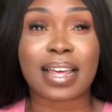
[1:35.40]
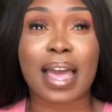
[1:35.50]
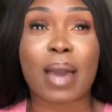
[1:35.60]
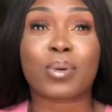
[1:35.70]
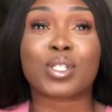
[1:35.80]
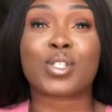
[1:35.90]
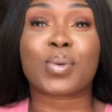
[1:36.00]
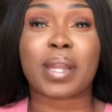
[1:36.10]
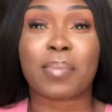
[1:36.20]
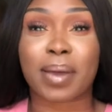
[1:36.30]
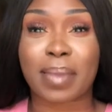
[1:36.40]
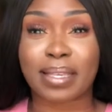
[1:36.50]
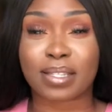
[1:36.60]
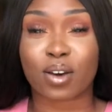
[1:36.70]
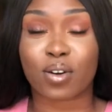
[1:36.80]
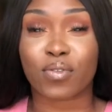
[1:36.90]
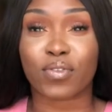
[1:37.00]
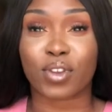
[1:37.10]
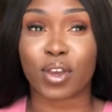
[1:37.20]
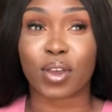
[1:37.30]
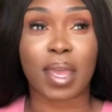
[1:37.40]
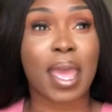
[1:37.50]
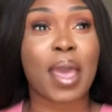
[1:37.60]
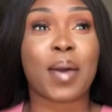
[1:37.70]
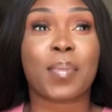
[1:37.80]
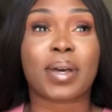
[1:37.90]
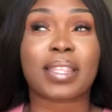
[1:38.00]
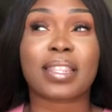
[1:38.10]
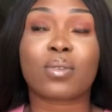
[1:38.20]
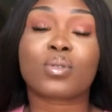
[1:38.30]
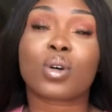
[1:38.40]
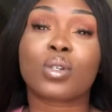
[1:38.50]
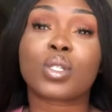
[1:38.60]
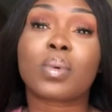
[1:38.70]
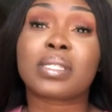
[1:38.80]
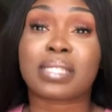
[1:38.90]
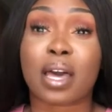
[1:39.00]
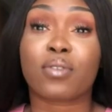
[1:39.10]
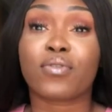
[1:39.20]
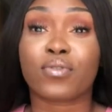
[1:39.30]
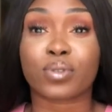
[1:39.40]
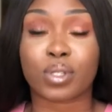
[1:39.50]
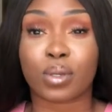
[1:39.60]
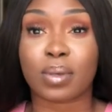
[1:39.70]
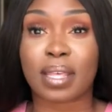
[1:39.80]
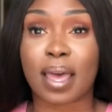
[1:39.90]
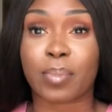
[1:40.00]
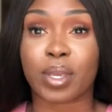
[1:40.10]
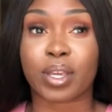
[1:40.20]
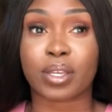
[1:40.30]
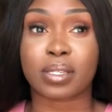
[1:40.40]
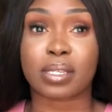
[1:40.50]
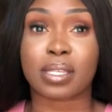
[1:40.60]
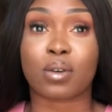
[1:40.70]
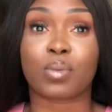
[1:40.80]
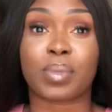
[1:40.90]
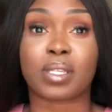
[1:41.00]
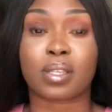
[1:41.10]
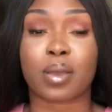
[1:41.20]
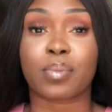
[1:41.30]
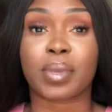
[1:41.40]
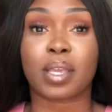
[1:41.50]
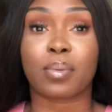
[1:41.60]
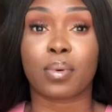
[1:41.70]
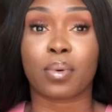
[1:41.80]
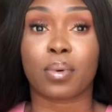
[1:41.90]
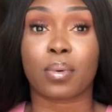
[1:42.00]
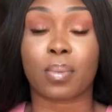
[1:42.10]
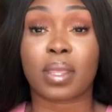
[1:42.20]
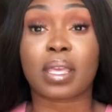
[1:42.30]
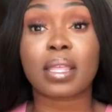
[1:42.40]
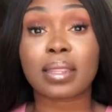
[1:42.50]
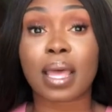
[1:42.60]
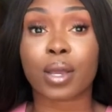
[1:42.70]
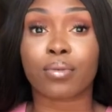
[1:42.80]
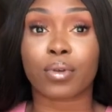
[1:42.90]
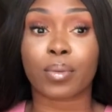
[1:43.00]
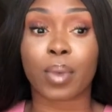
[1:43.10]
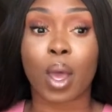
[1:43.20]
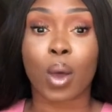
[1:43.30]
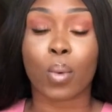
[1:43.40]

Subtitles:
I wasn't doing it by myself, But then there was also a downfall to that, because there would be certain people within that group